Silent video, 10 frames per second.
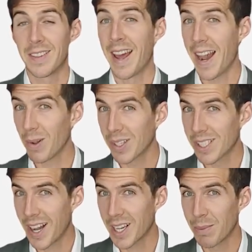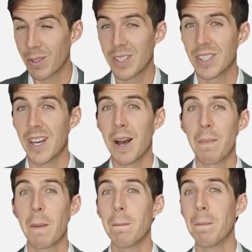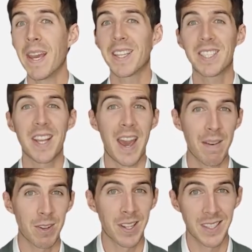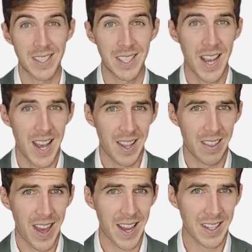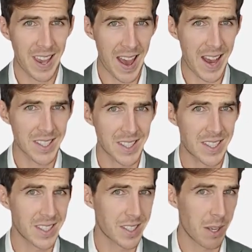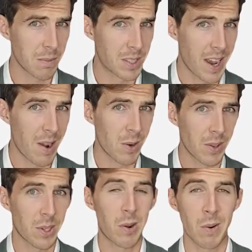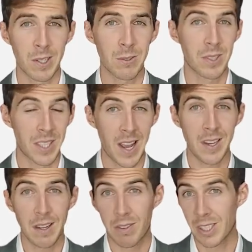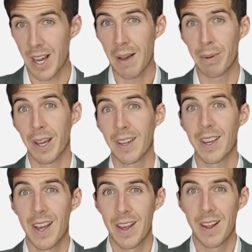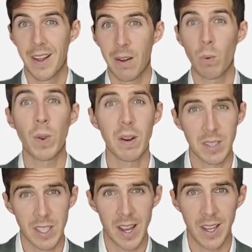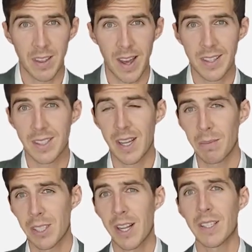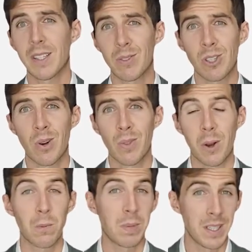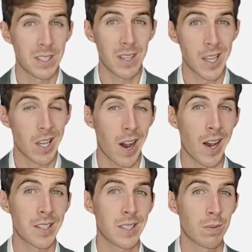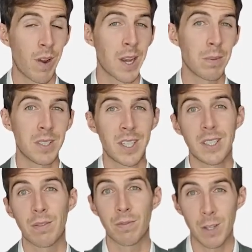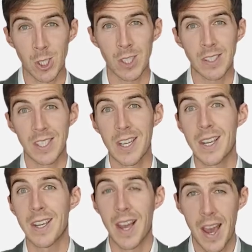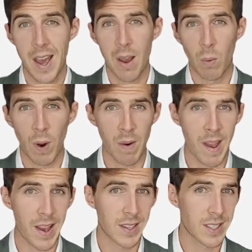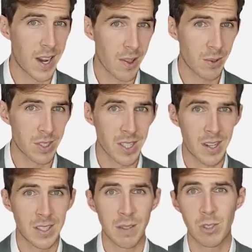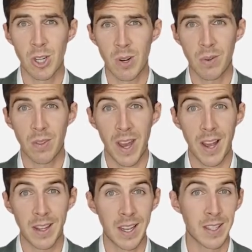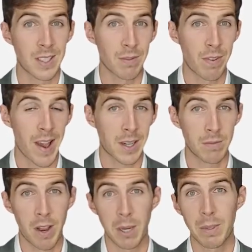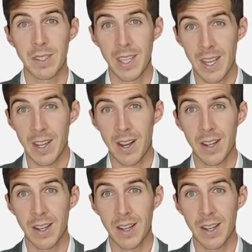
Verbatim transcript: Now let's talk about some mixed evidence that casts some doubt on the current understanding of the topic. We are saying that some studies have shown that obesity causes vitamin D deficiency, whereas other studies have shown that it is in fact vitamin D